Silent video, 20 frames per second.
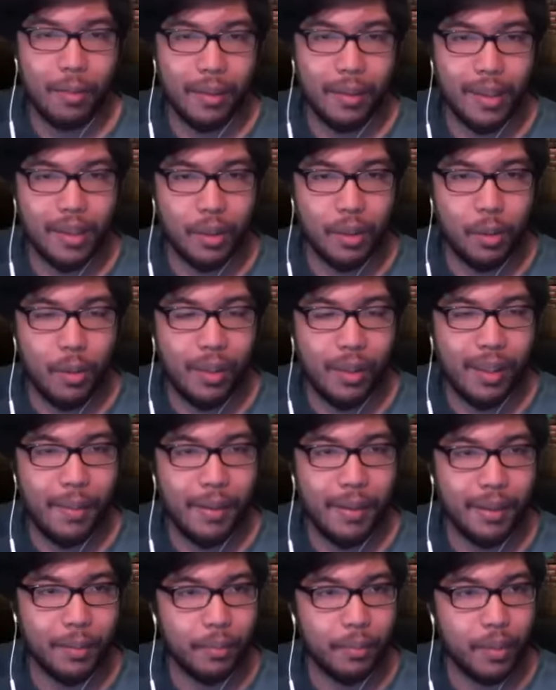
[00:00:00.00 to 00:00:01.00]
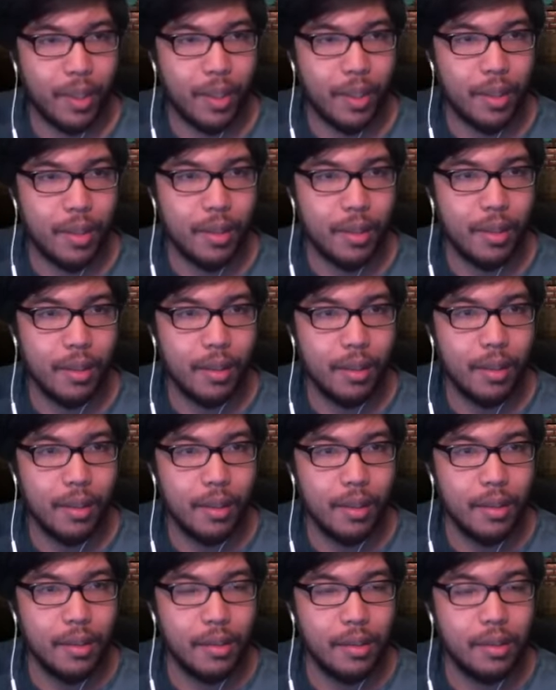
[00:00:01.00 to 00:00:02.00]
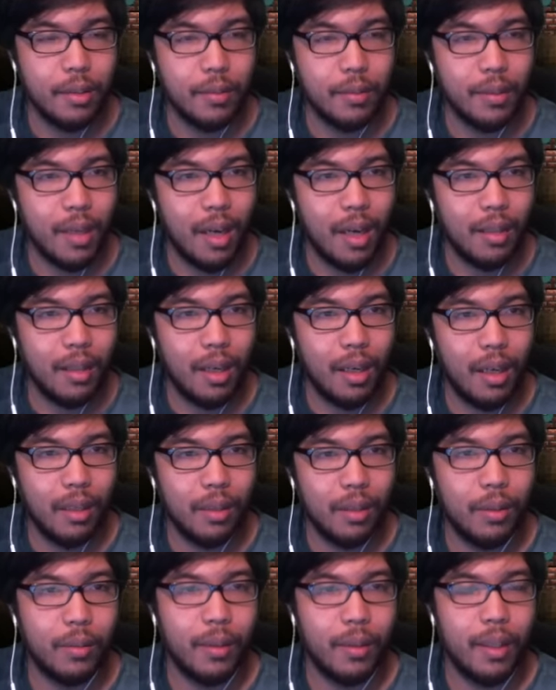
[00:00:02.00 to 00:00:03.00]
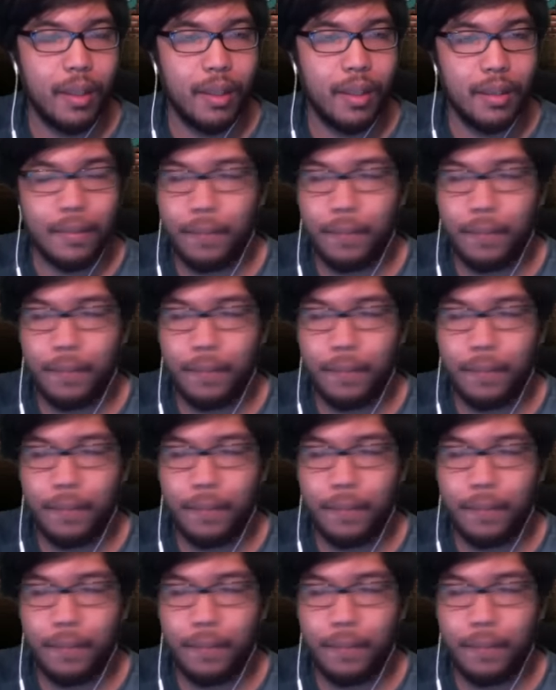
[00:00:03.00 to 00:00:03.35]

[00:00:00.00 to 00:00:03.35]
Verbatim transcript: But let's quickly make the bridge. So non-hollow, right?